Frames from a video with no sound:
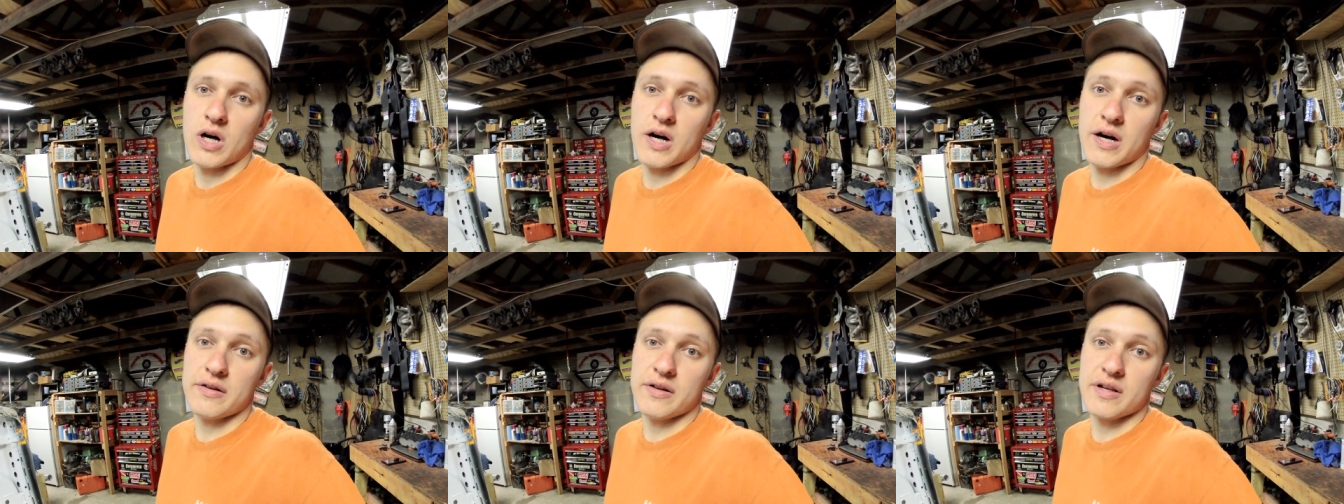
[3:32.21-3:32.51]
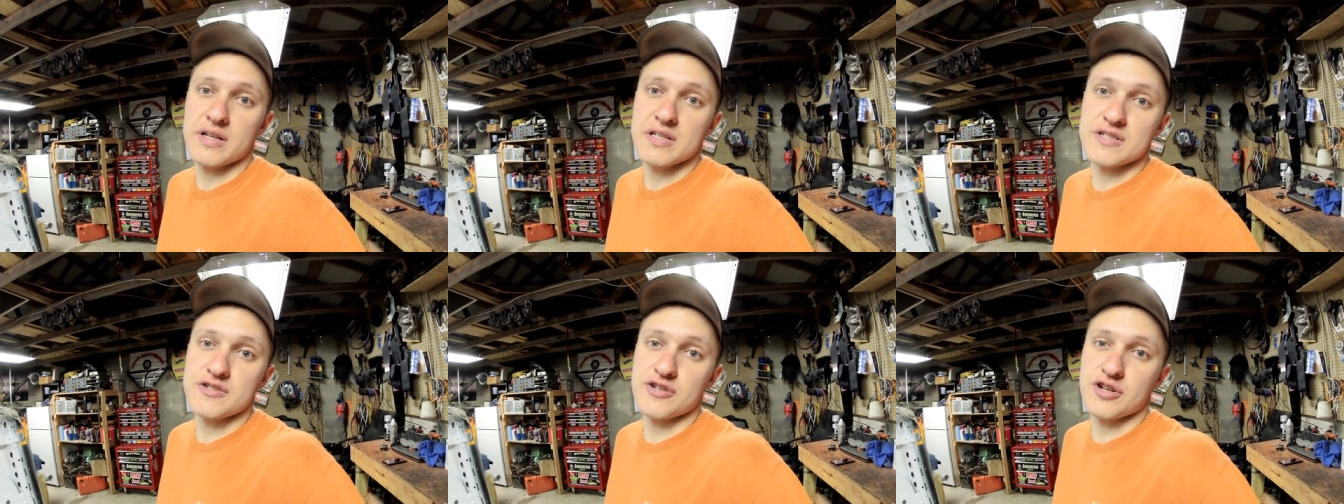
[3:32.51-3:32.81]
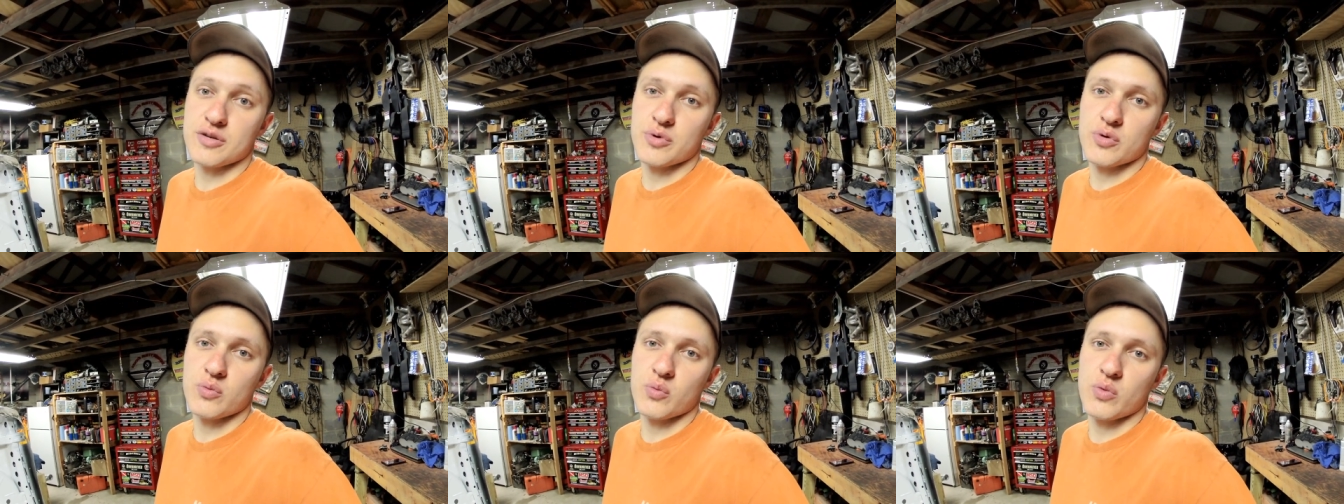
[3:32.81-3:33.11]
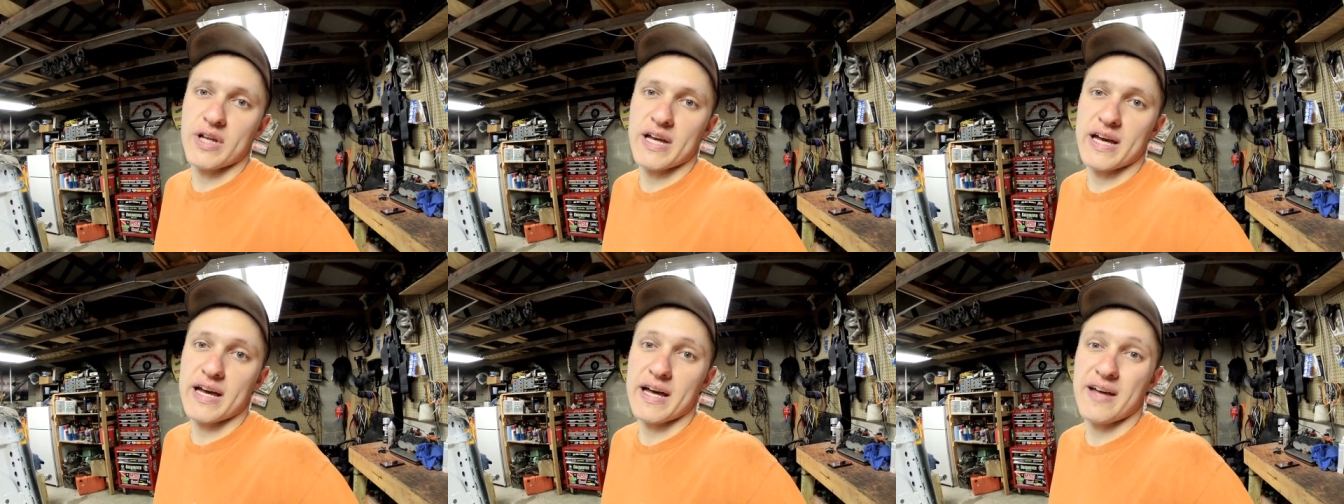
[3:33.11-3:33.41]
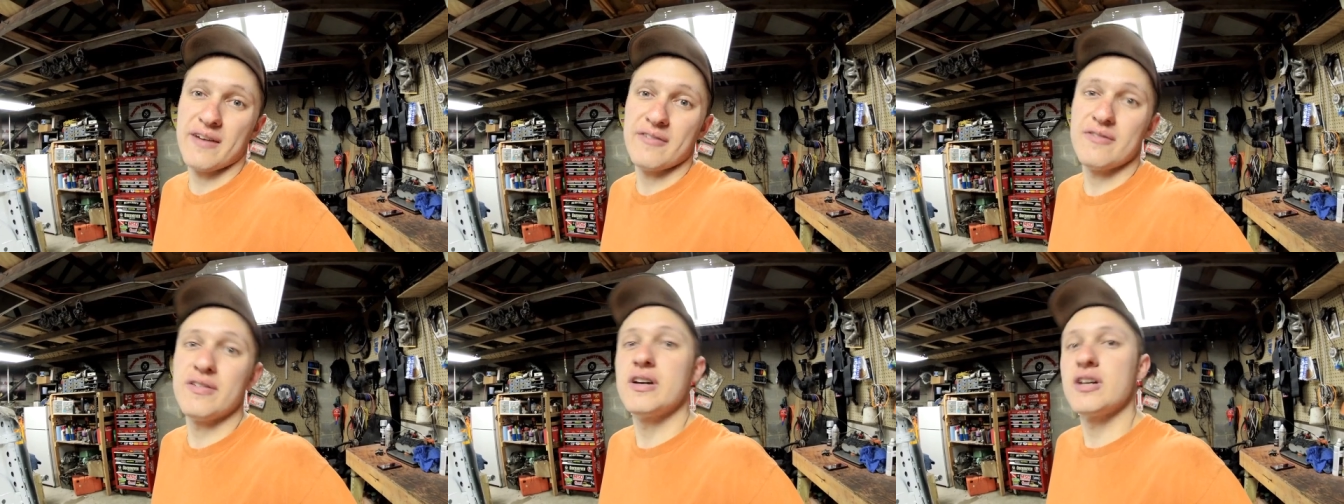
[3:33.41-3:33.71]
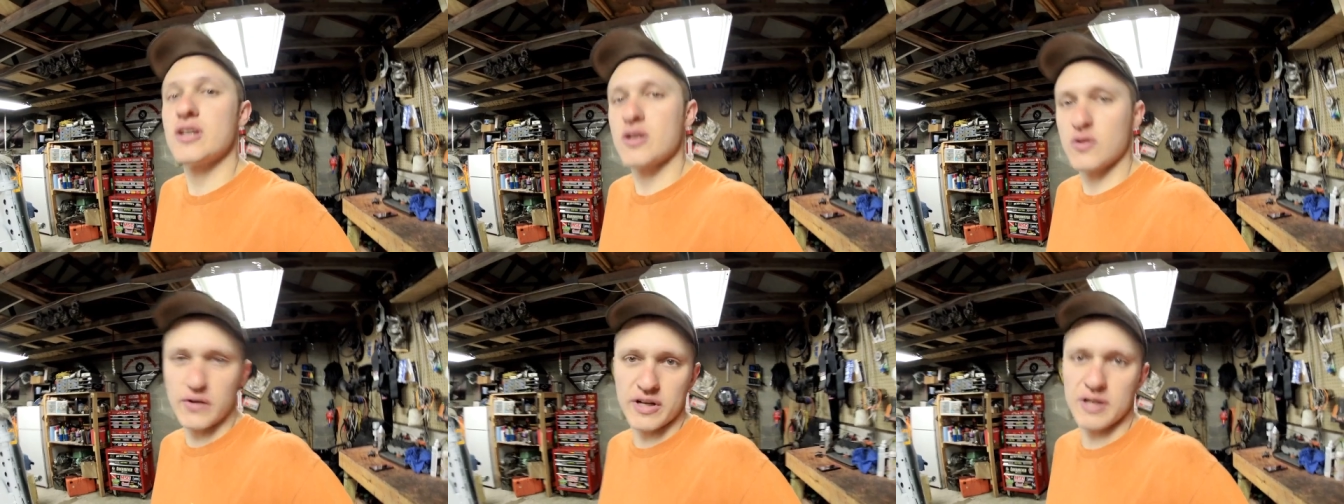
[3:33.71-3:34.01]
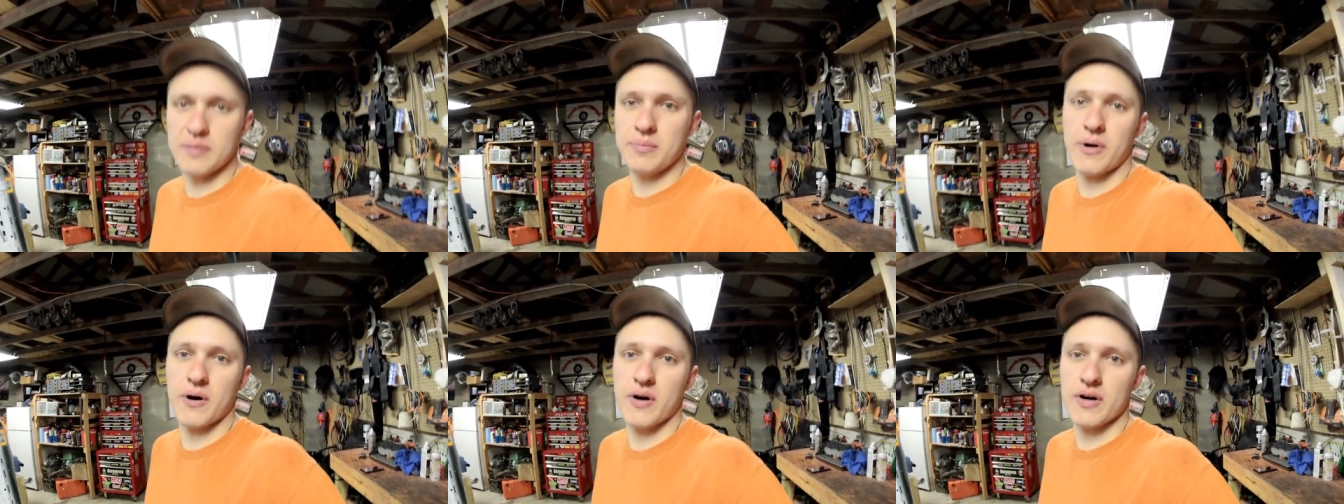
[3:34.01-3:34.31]
Alright, ladies and gentlemen, we have
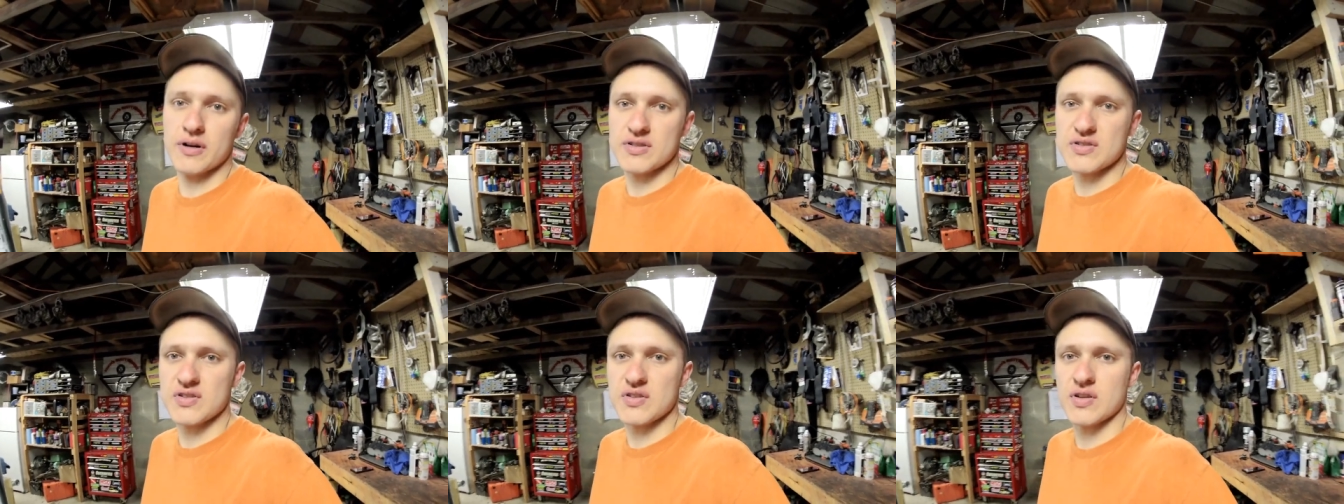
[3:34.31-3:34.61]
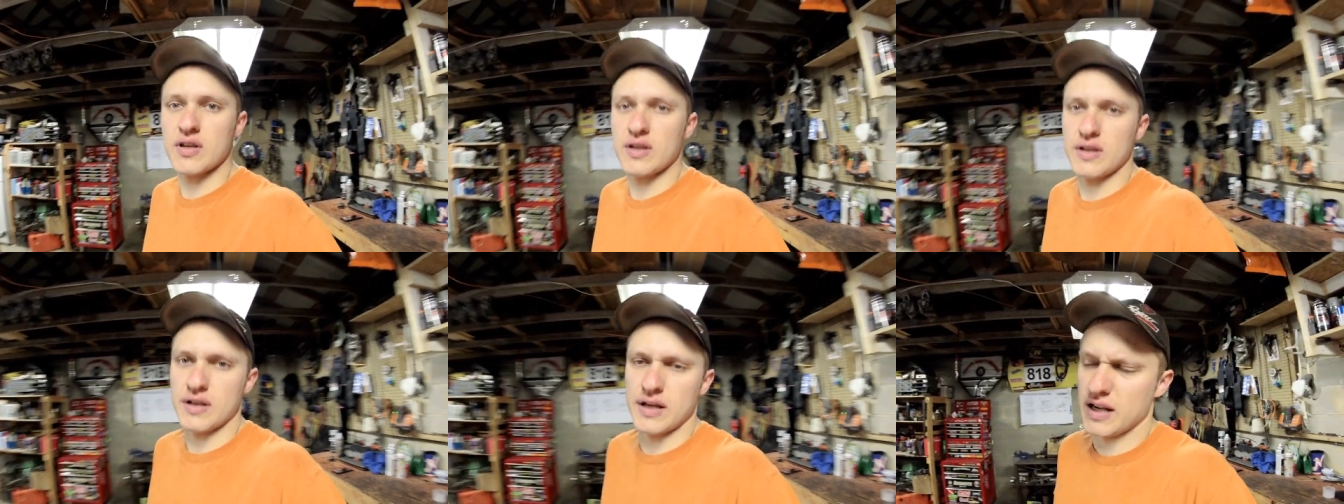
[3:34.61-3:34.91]
clean parts,